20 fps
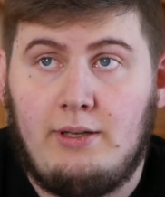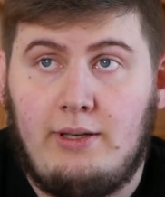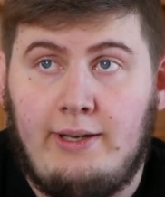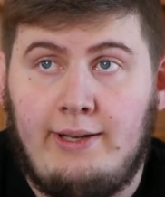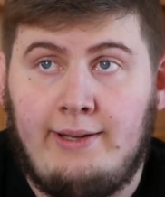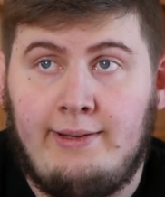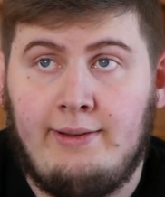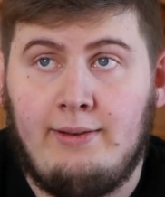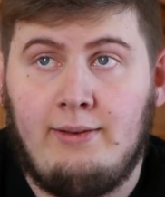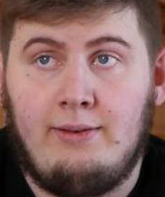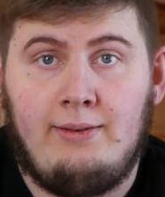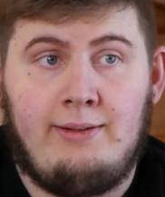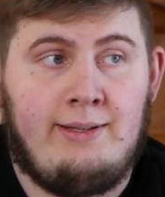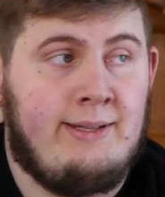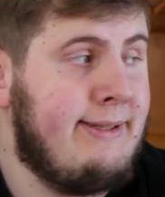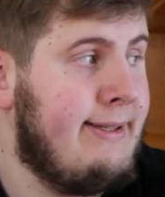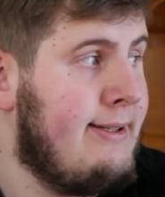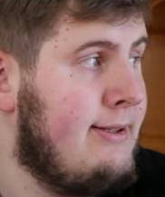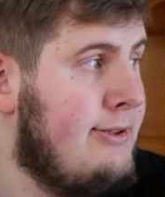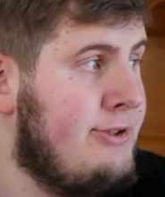And
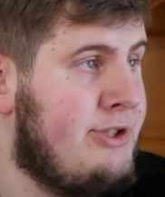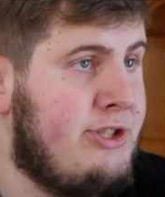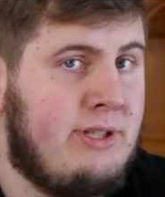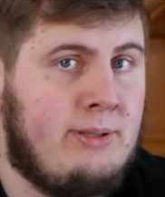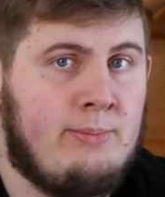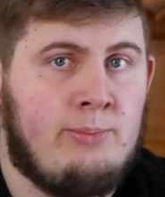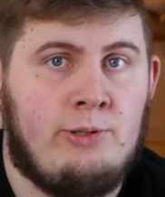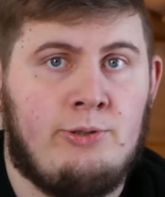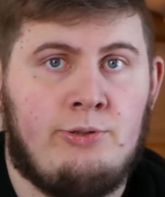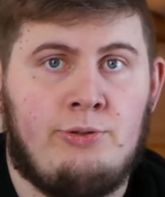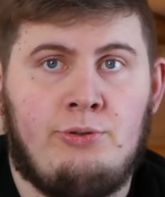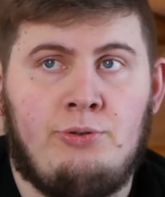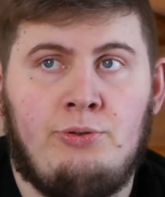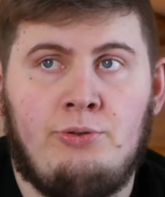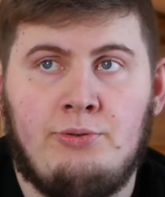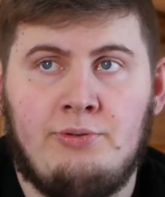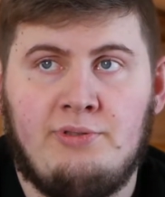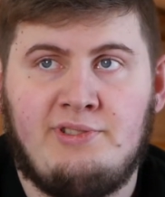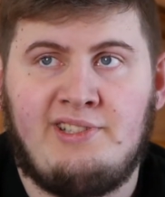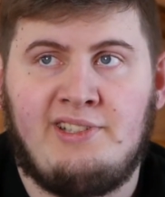the analogy I'm going to
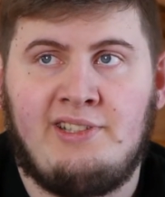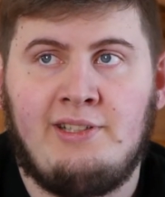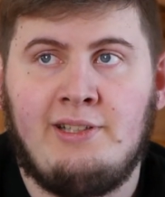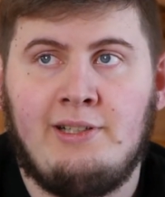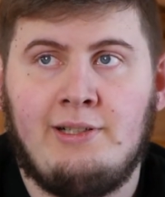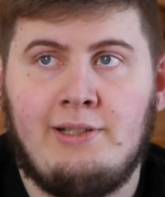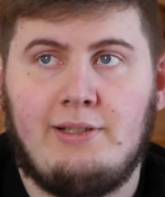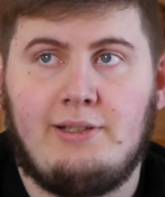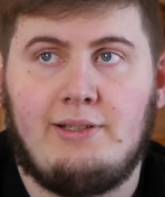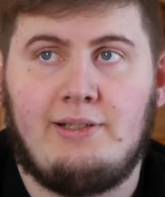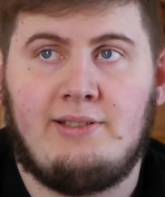use here